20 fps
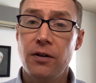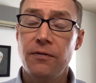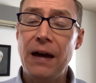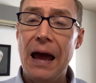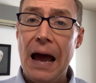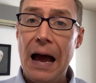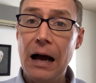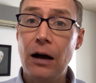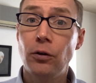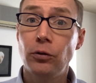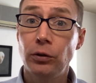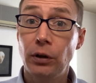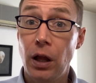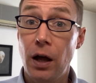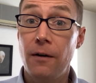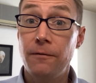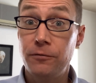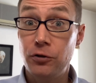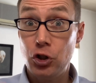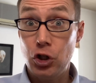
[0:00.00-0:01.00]
of how
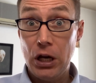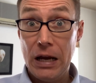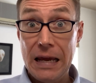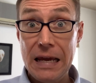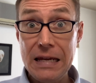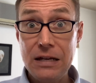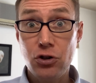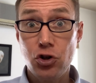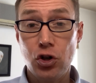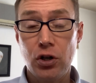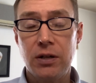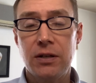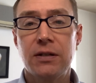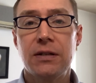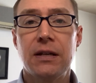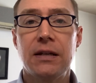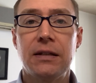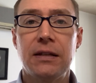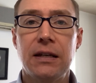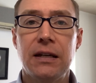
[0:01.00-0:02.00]
love
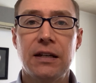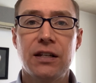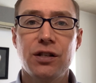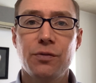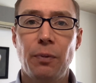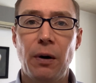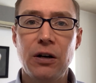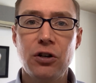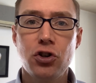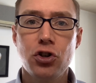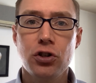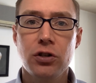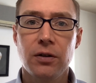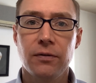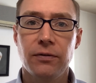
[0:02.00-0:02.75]
changes and the expressions